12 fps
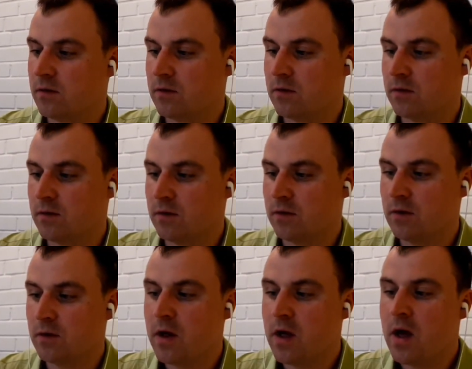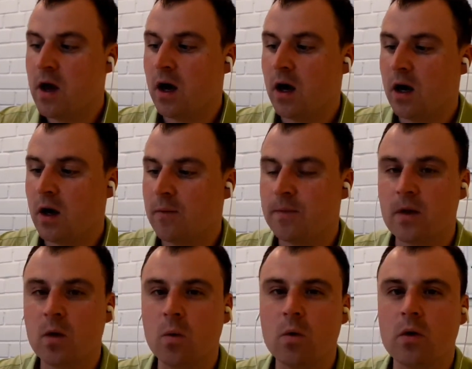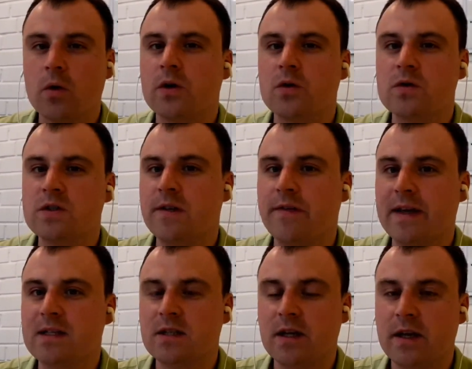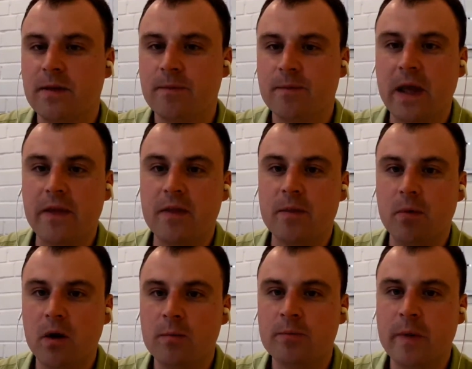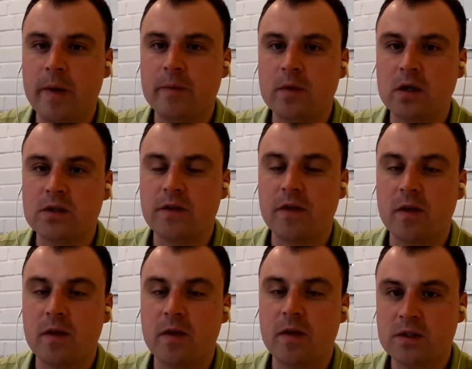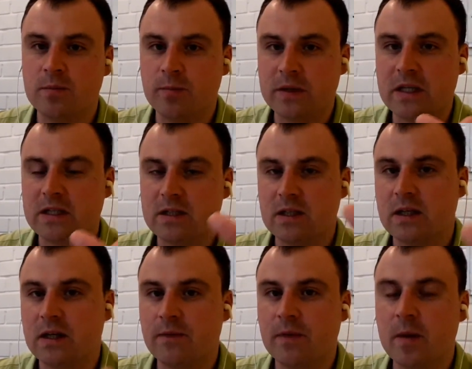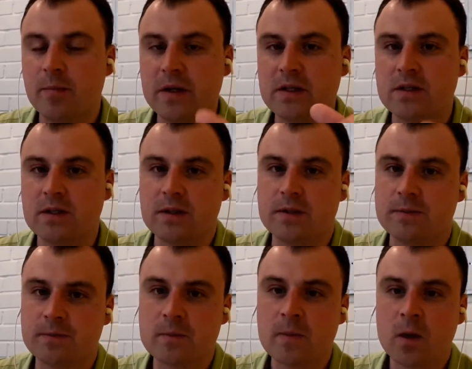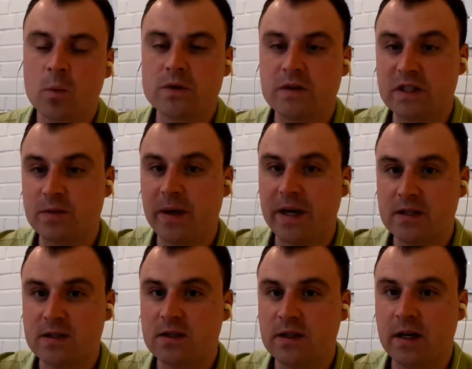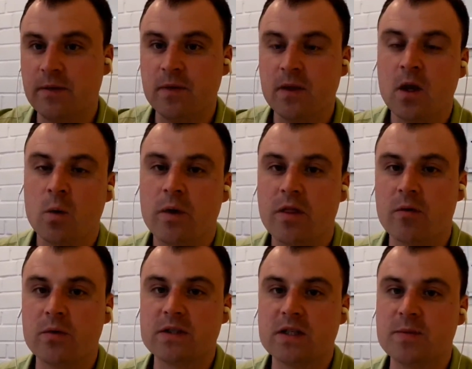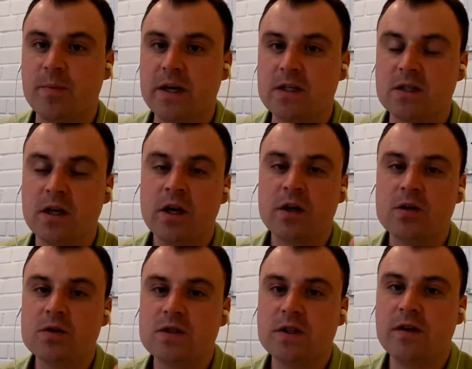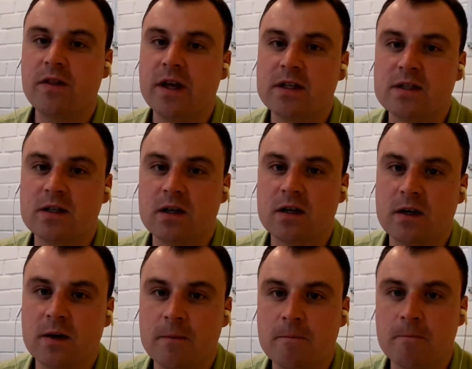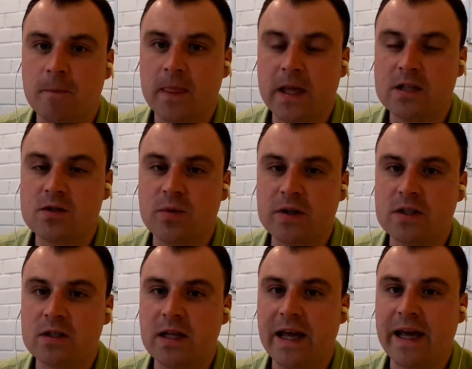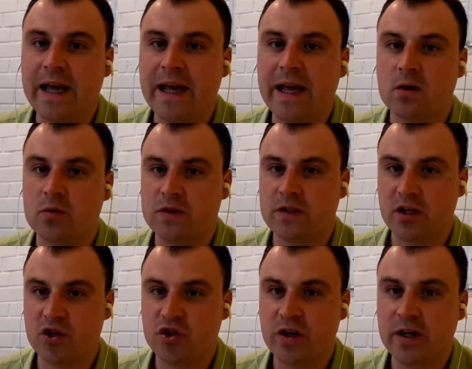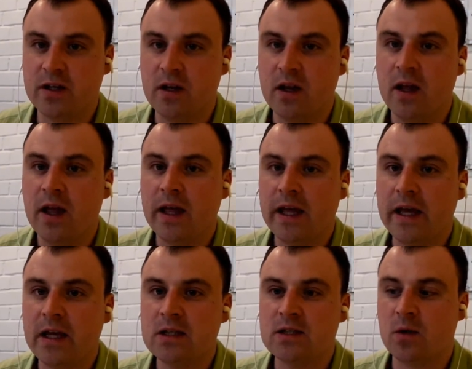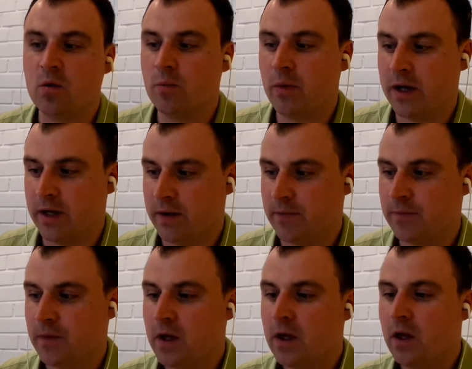Uh-huh. Um, you see that at the bottom, maybe not at the bottom, but at a bit with a space. Yeah. When there is a space, you see that it's written "Ain't no sunshine," Ain't no money.